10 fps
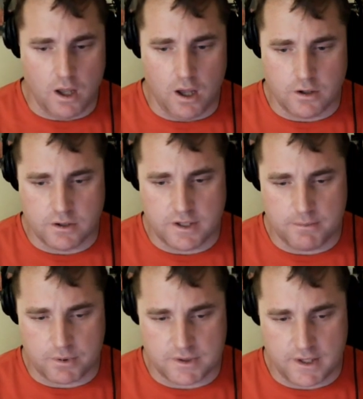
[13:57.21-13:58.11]

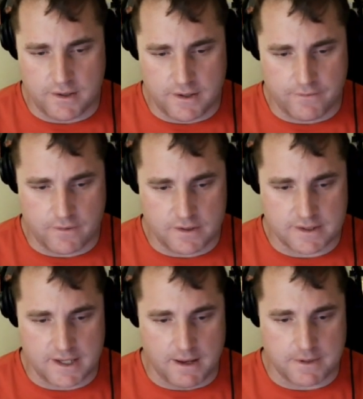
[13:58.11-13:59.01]
110% of the
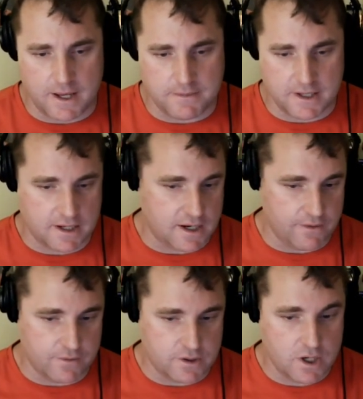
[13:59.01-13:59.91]
difference. Game Time ticket
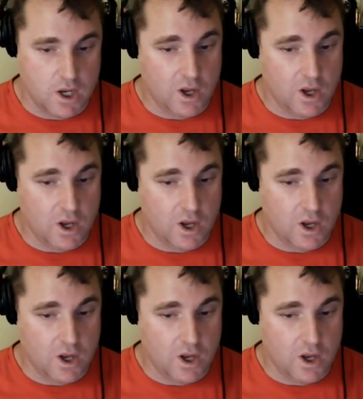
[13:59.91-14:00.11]
coverage.